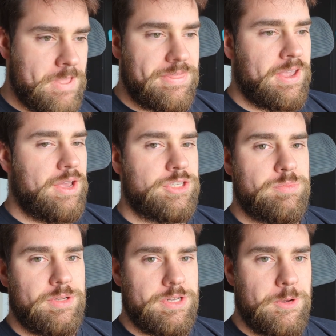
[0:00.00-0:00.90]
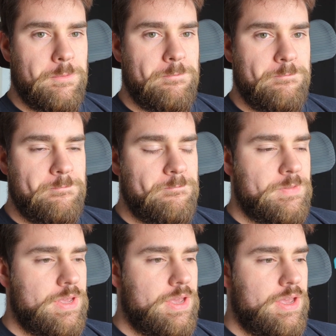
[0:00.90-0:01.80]
Nothing else will do.
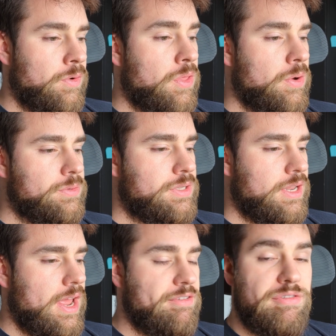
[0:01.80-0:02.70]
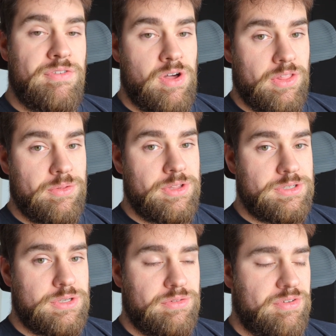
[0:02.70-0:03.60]
For those that have followed
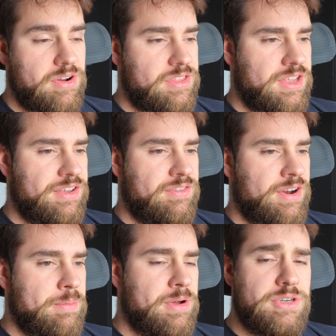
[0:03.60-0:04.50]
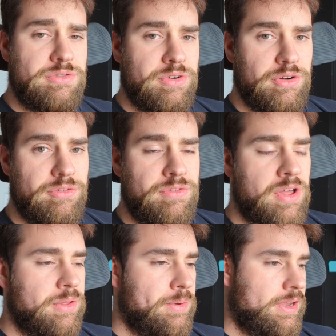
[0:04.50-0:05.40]
this so far, thank you very much for
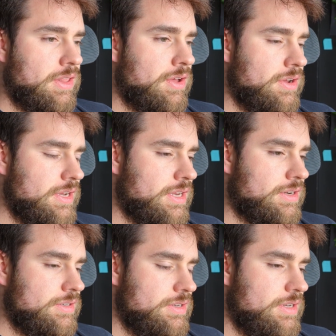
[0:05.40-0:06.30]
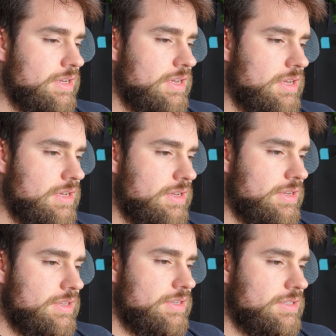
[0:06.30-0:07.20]
following along and
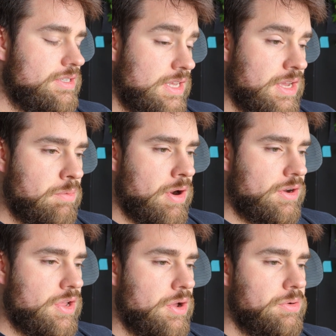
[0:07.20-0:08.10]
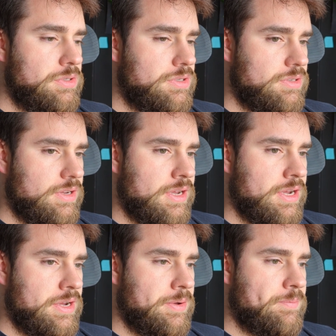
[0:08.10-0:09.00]
seeing where it goes.
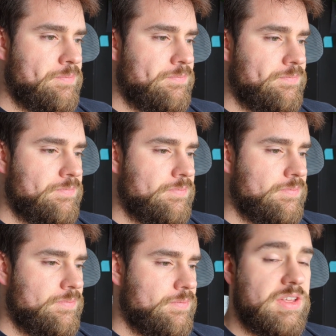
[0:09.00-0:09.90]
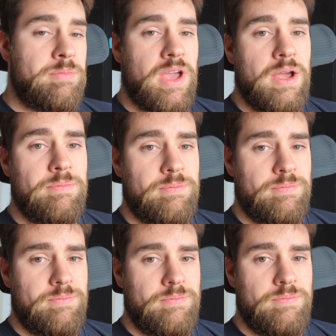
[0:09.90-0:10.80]
Believe me,
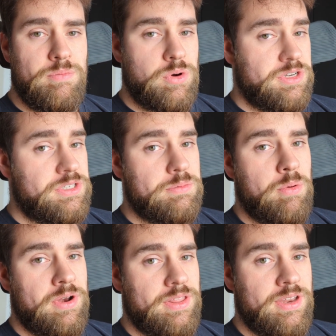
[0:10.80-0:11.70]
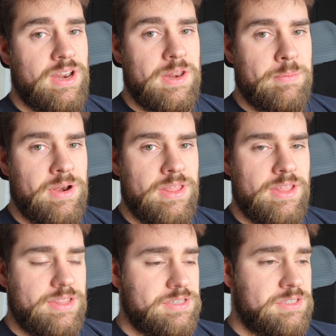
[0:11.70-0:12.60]
I'm more disappointed than
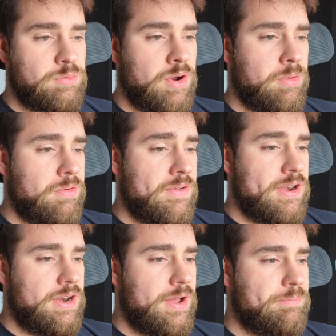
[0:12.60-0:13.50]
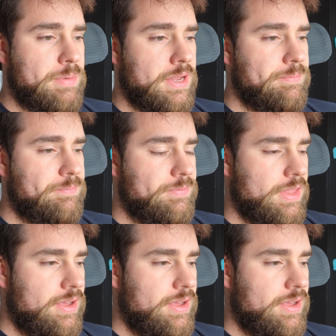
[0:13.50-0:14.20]
anybody that this is where we've ended up, but